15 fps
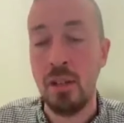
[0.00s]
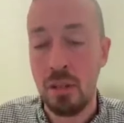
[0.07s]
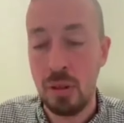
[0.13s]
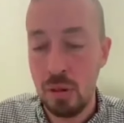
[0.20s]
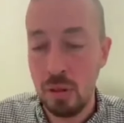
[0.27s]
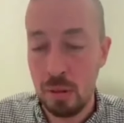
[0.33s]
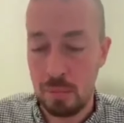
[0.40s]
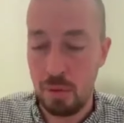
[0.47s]

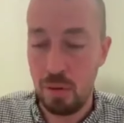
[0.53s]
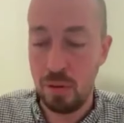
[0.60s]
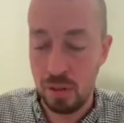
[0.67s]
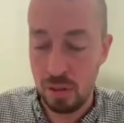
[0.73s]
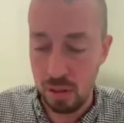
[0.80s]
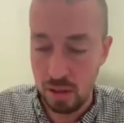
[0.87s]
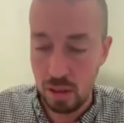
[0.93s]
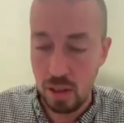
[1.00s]
to a
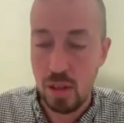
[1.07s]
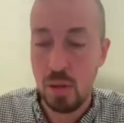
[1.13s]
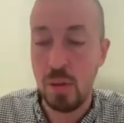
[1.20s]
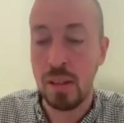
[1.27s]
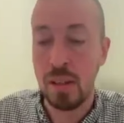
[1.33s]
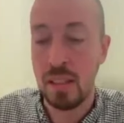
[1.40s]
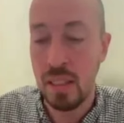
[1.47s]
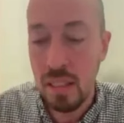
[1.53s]
person who
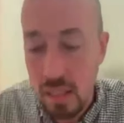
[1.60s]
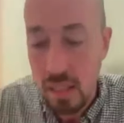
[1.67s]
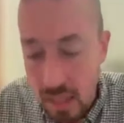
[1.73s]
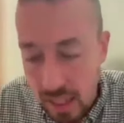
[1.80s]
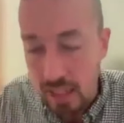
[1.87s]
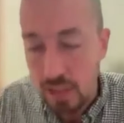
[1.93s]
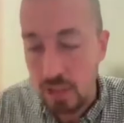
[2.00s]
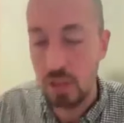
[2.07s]
has an
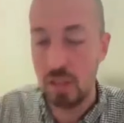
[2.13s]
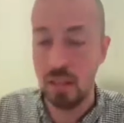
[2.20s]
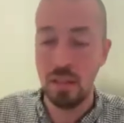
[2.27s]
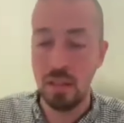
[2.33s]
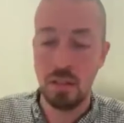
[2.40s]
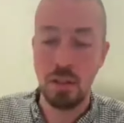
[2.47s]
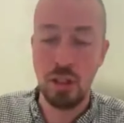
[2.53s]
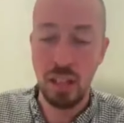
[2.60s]

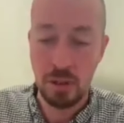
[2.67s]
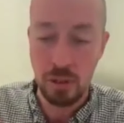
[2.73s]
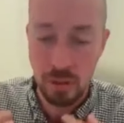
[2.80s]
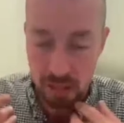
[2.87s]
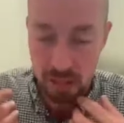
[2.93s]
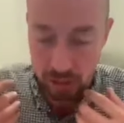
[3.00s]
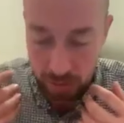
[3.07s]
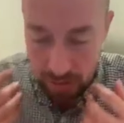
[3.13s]
inclination to
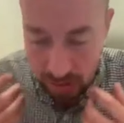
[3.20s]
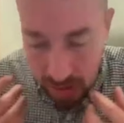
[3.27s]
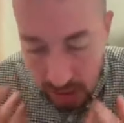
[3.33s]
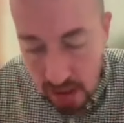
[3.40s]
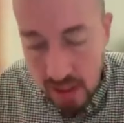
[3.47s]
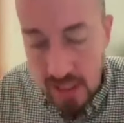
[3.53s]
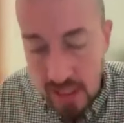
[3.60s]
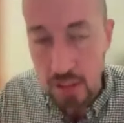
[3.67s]
gentleness, who has an
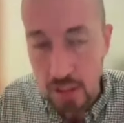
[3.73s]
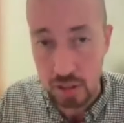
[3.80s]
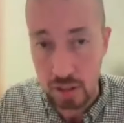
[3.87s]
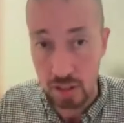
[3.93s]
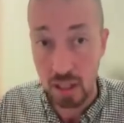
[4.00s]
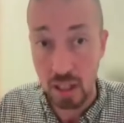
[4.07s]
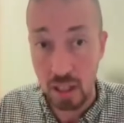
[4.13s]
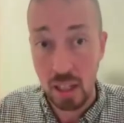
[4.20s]

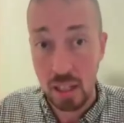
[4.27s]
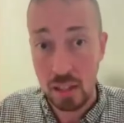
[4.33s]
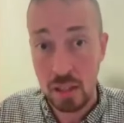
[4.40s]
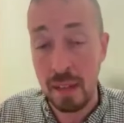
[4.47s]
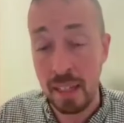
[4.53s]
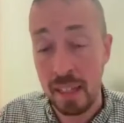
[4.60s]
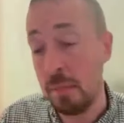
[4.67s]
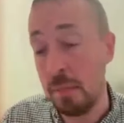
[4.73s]
inclination to
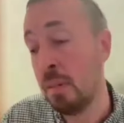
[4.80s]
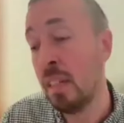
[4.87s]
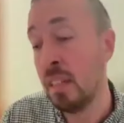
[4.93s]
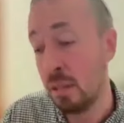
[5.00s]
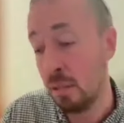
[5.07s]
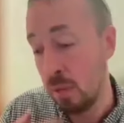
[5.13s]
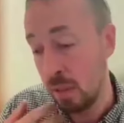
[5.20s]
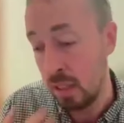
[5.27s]
making
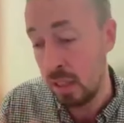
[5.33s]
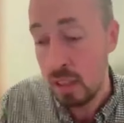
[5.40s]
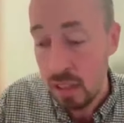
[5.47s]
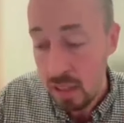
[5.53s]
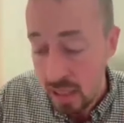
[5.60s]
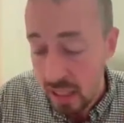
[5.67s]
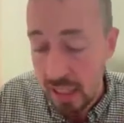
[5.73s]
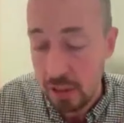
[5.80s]
peace, who has an
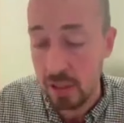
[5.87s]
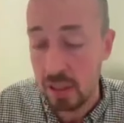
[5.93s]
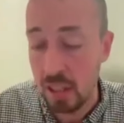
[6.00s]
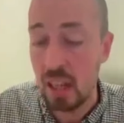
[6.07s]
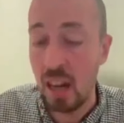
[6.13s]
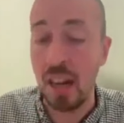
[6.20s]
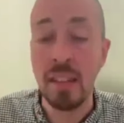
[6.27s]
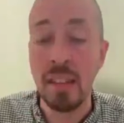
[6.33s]
inclination to
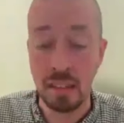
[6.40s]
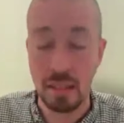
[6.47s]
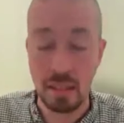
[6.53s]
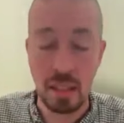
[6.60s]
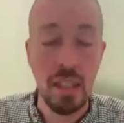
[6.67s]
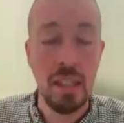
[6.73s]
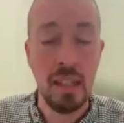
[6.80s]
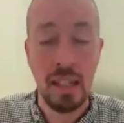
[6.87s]

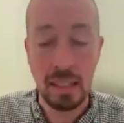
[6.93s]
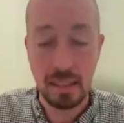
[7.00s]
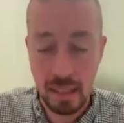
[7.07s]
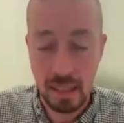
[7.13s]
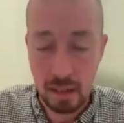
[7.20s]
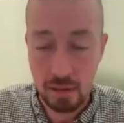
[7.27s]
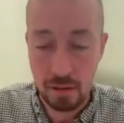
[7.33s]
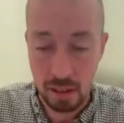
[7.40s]
kindness, et
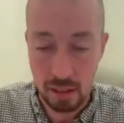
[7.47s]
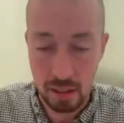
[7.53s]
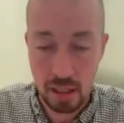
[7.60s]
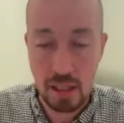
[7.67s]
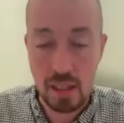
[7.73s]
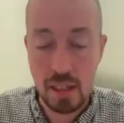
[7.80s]
cetera.